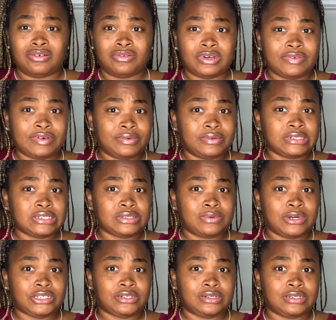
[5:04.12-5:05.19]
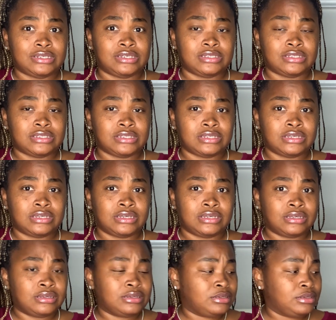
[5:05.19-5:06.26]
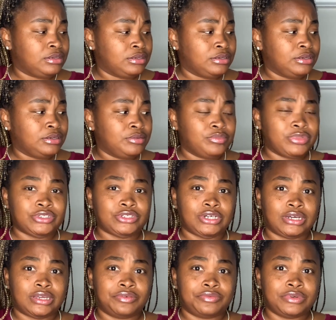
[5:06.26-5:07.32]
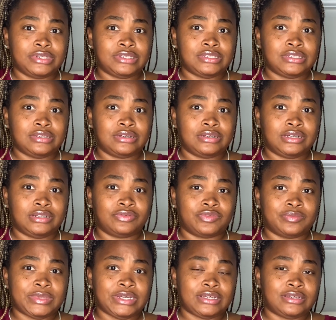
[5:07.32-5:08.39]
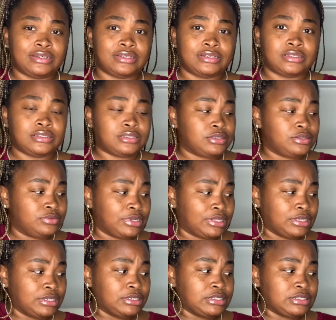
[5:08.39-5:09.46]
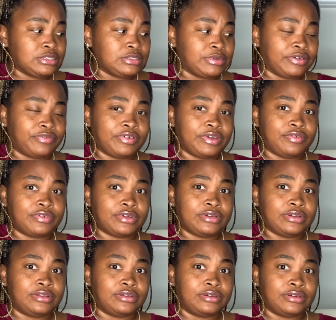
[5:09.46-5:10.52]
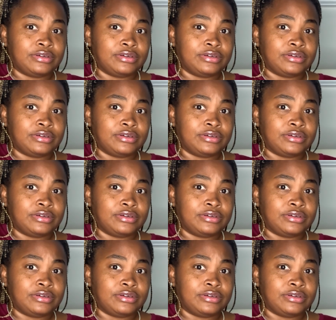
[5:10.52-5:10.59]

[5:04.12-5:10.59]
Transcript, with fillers: know if i want to swatch all these but y'all can really see the color from back here this is cute i think this is my favorite color